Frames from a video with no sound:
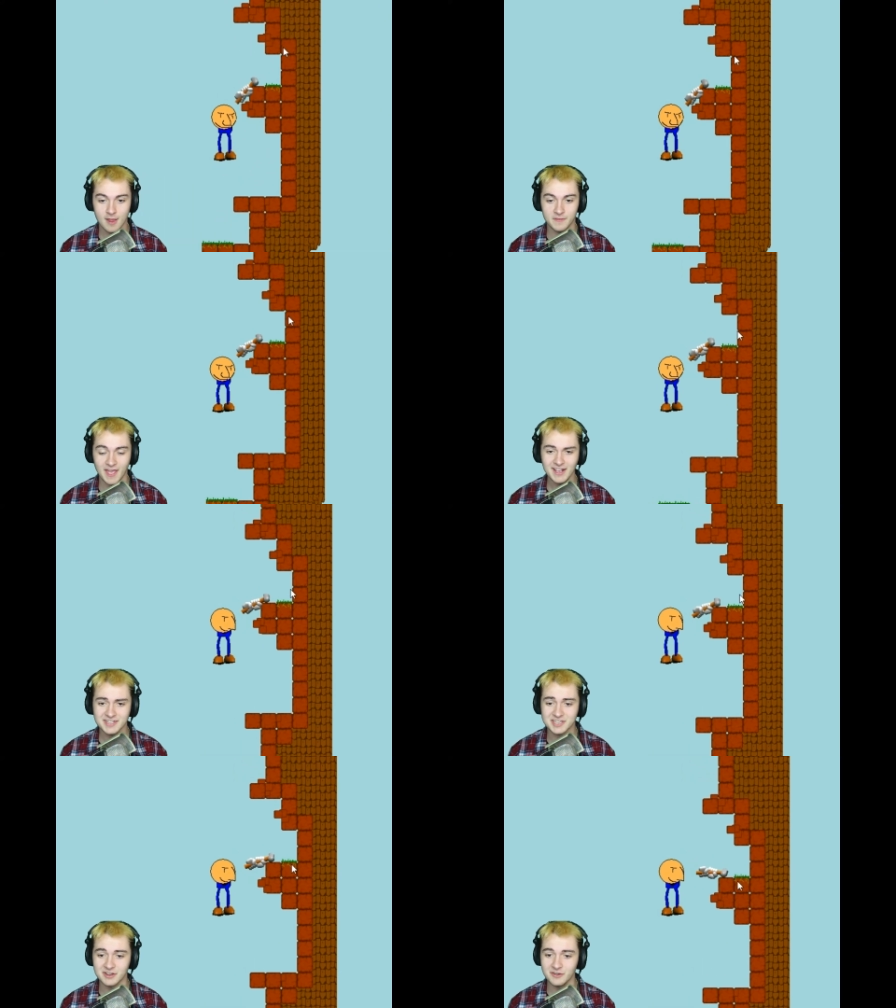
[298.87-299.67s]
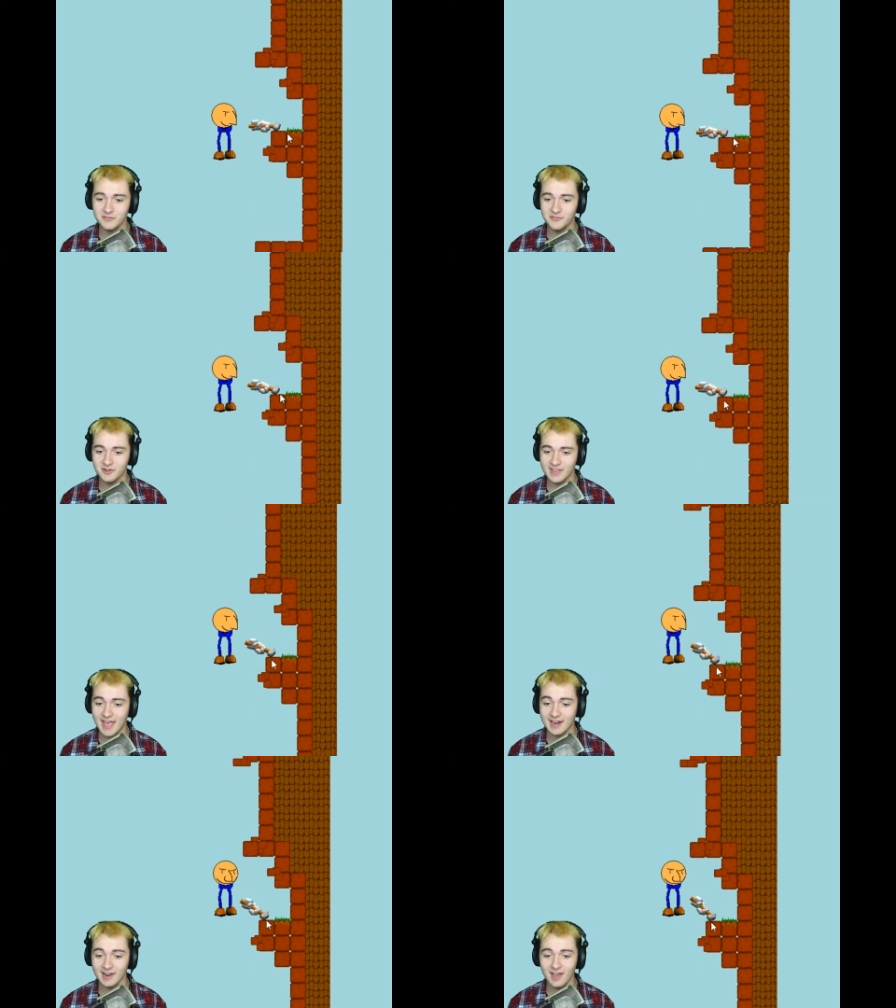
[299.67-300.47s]
thanks, dude, for
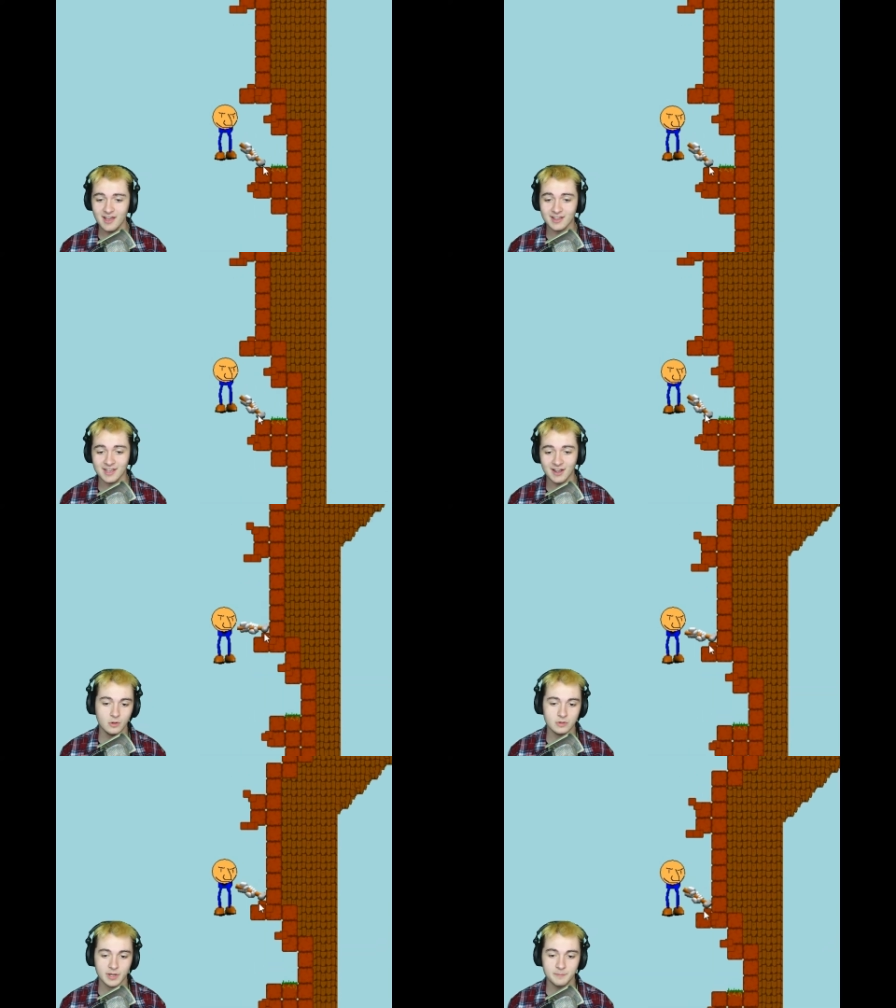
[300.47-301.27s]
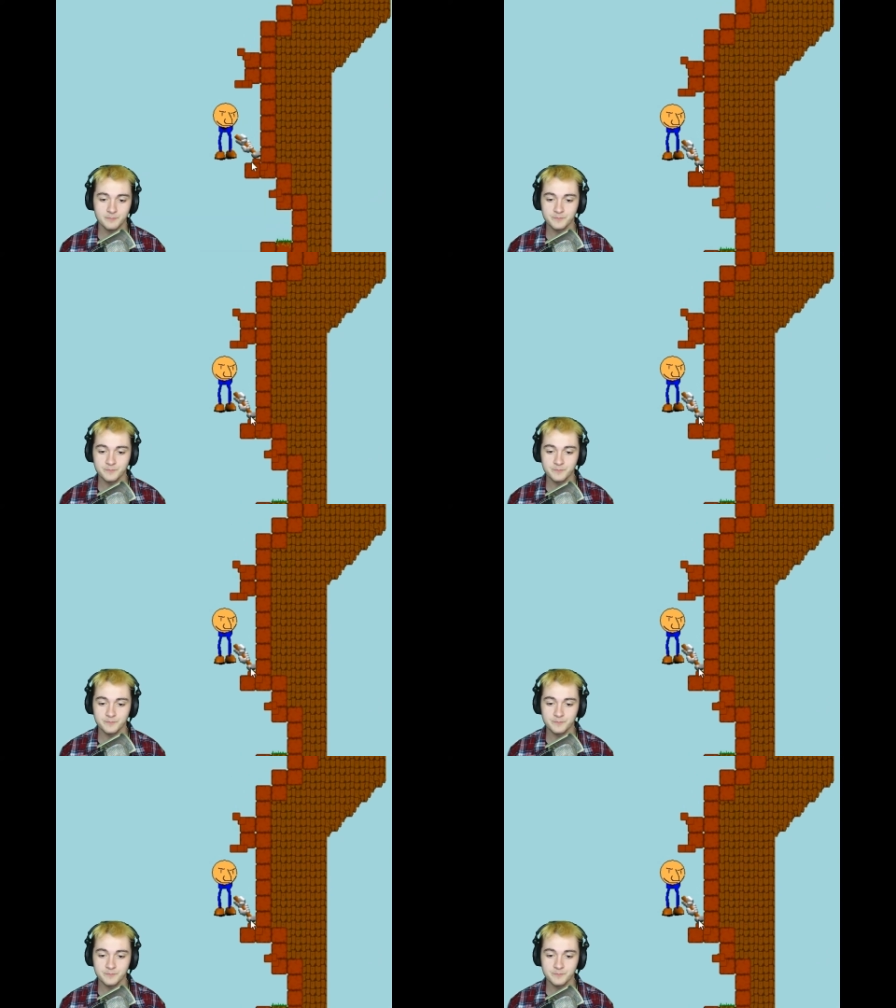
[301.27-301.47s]
that luck. Okay.